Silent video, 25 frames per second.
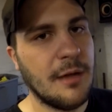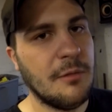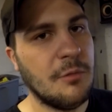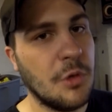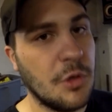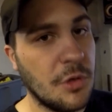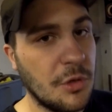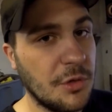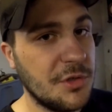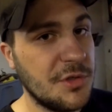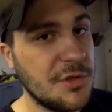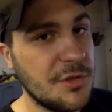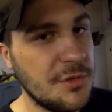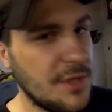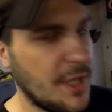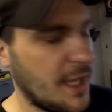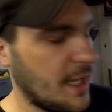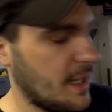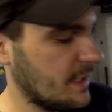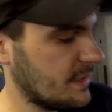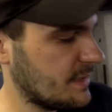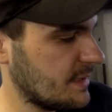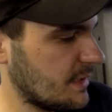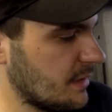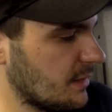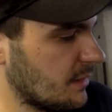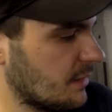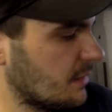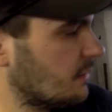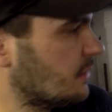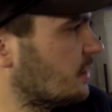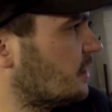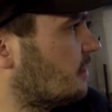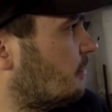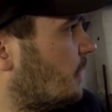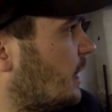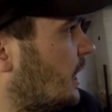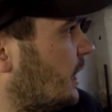we'll go do that here in a
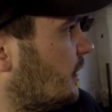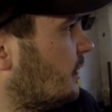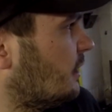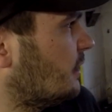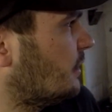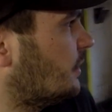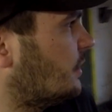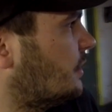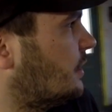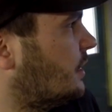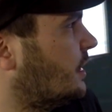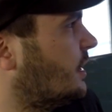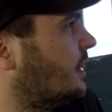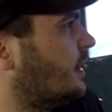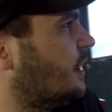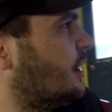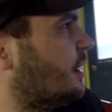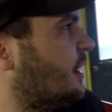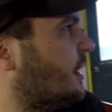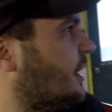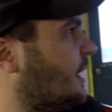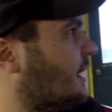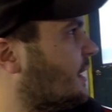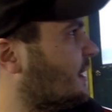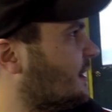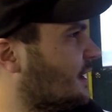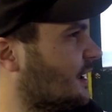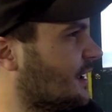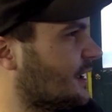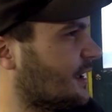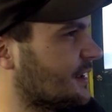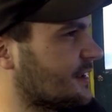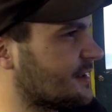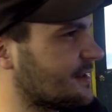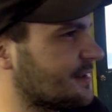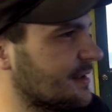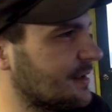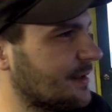little while
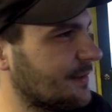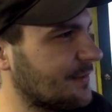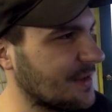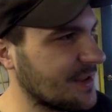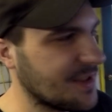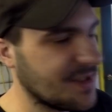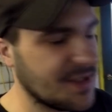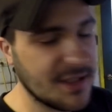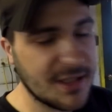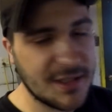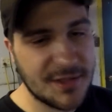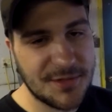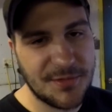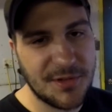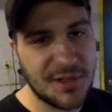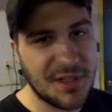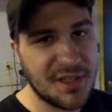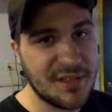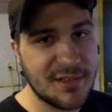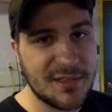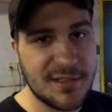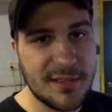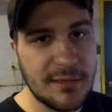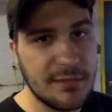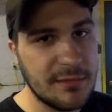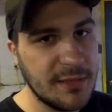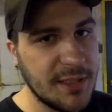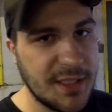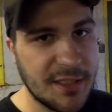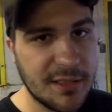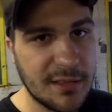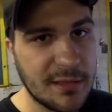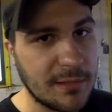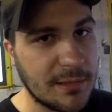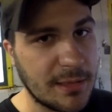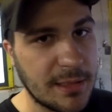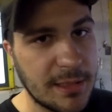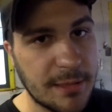and see if this thing's freaking still
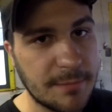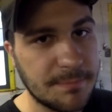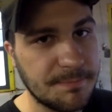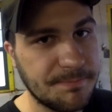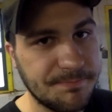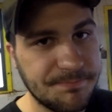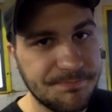leaking or not.